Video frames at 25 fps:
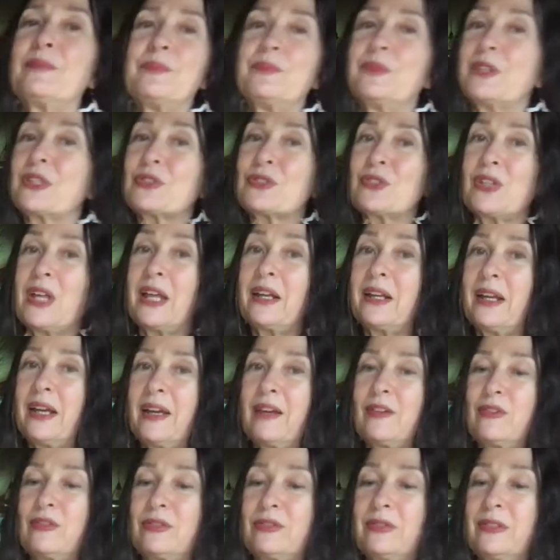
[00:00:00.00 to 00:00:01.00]
does not
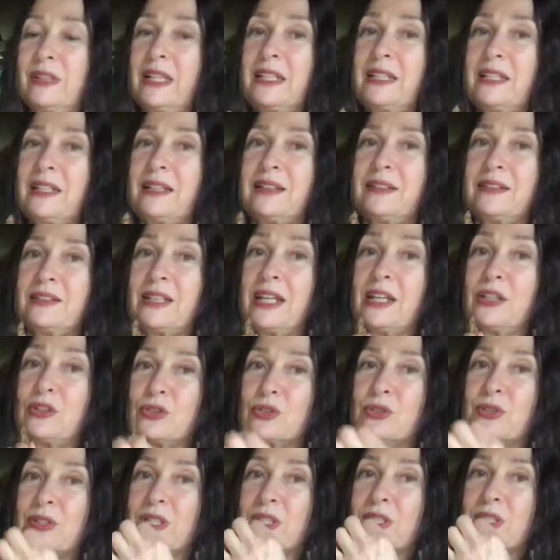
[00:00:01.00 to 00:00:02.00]
have any date
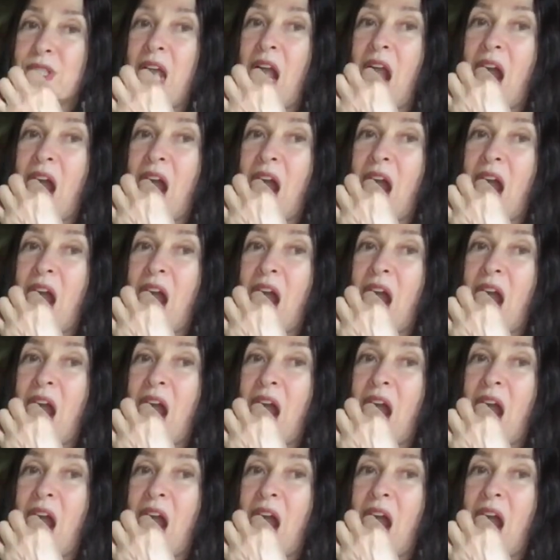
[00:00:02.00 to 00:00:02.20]
trees.